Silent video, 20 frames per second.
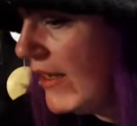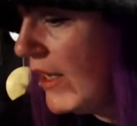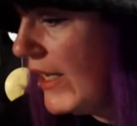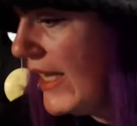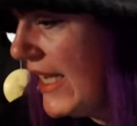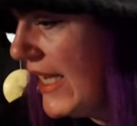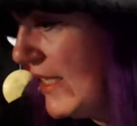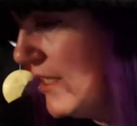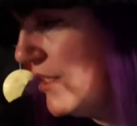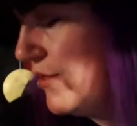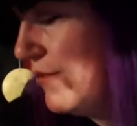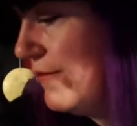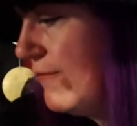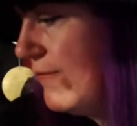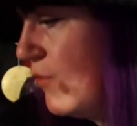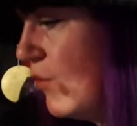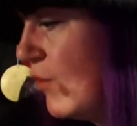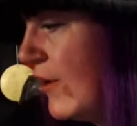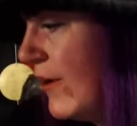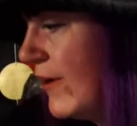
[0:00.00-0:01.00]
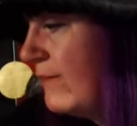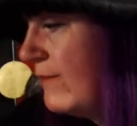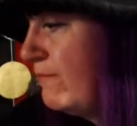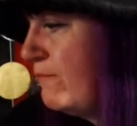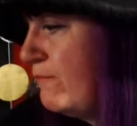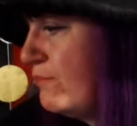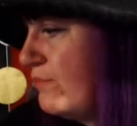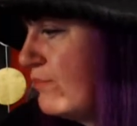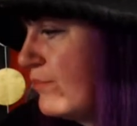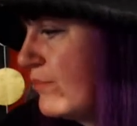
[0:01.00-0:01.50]
it for
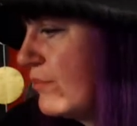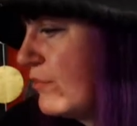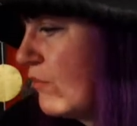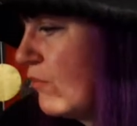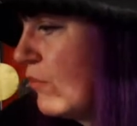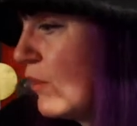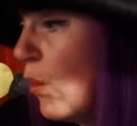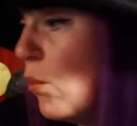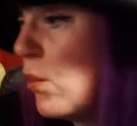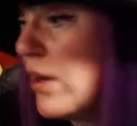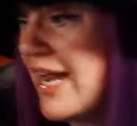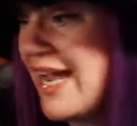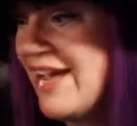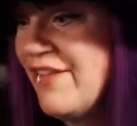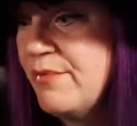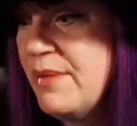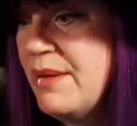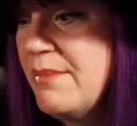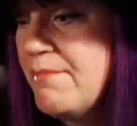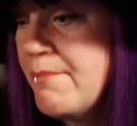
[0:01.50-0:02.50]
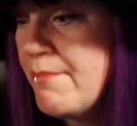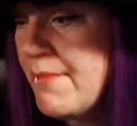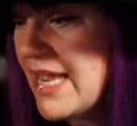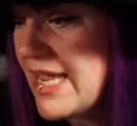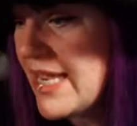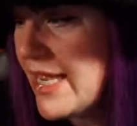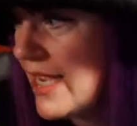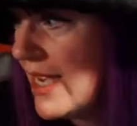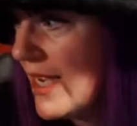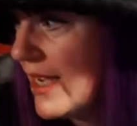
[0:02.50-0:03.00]
what I have been
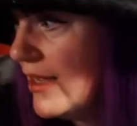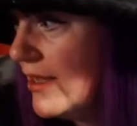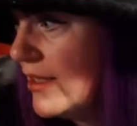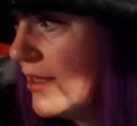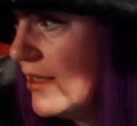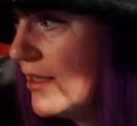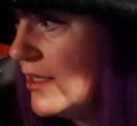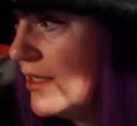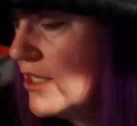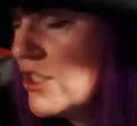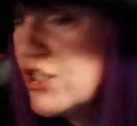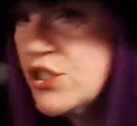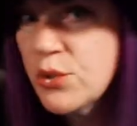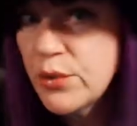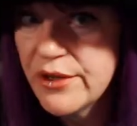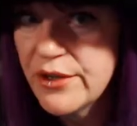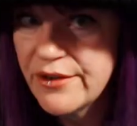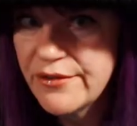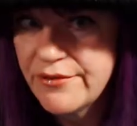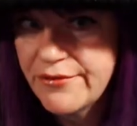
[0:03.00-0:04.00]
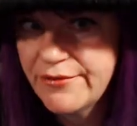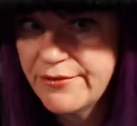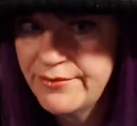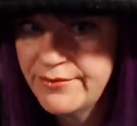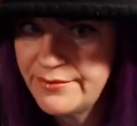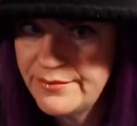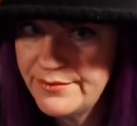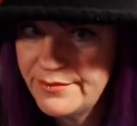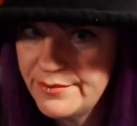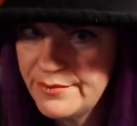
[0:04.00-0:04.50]
making. Sort of.
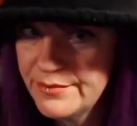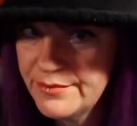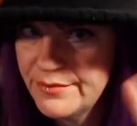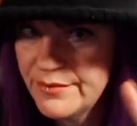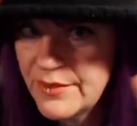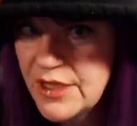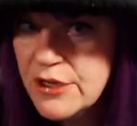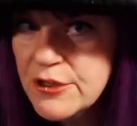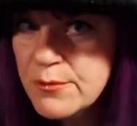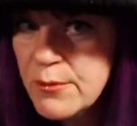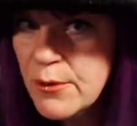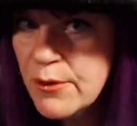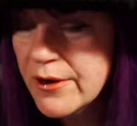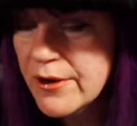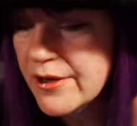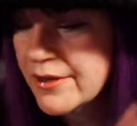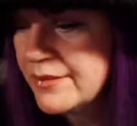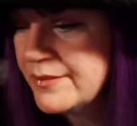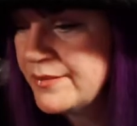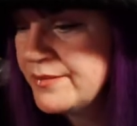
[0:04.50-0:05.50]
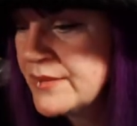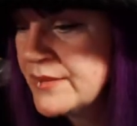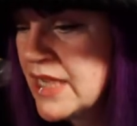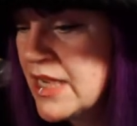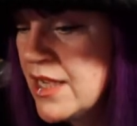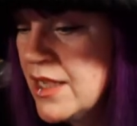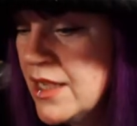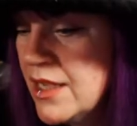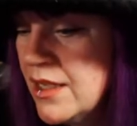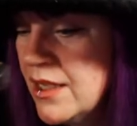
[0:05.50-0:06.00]
There's more.
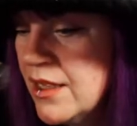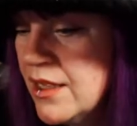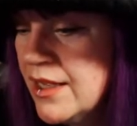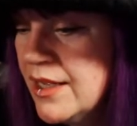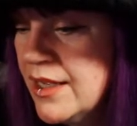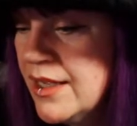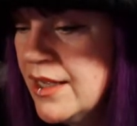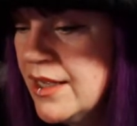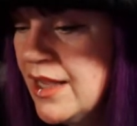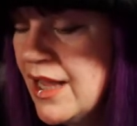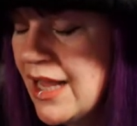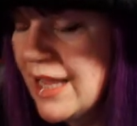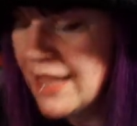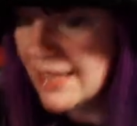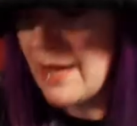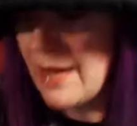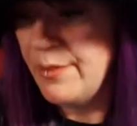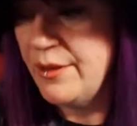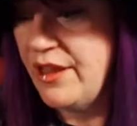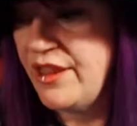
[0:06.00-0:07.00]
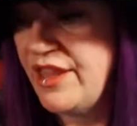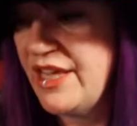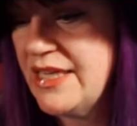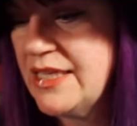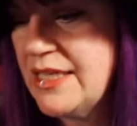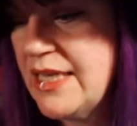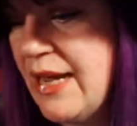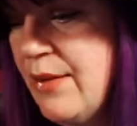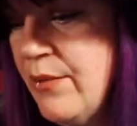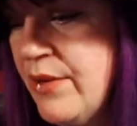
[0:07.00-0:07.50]
A couple of
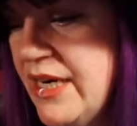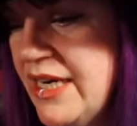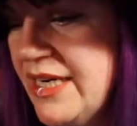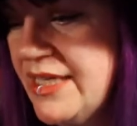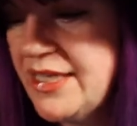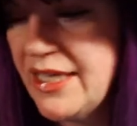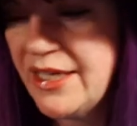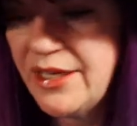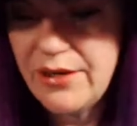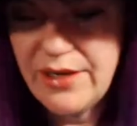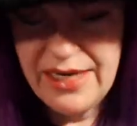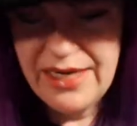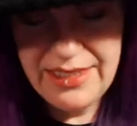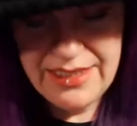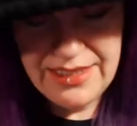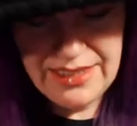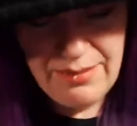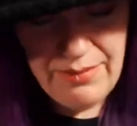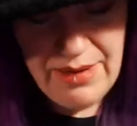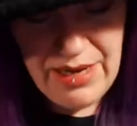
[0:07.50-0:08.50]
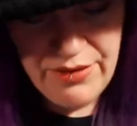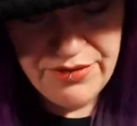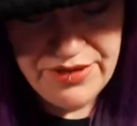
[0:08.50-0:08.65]
things. I wanted to tell you guys about